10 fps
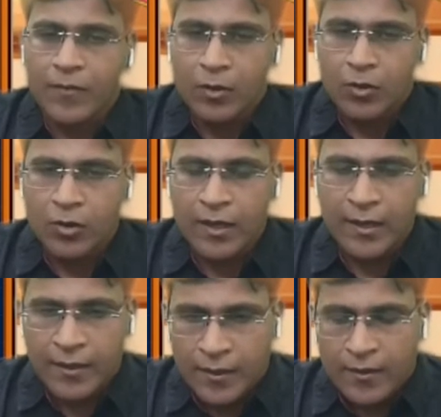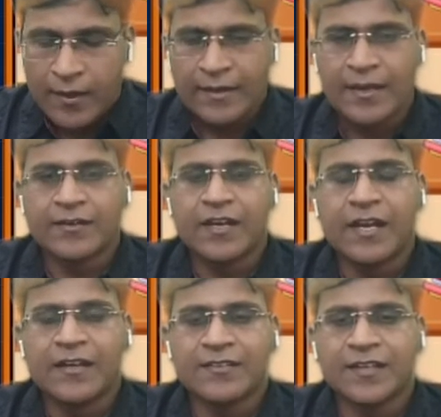Okay, and that
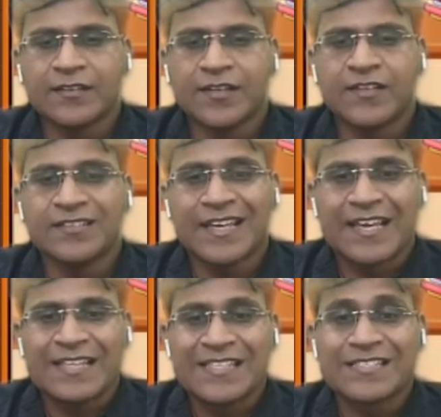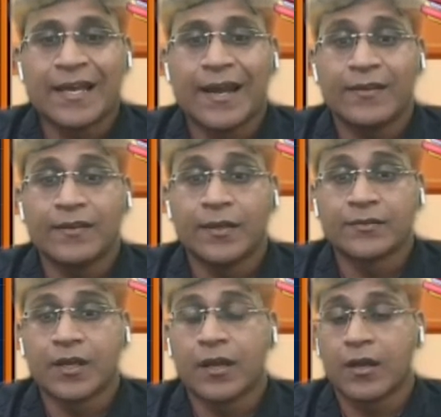intersection is inside the
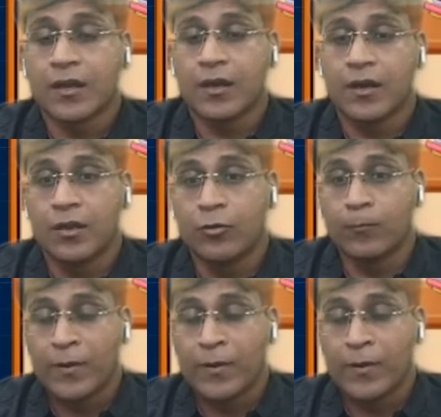circle.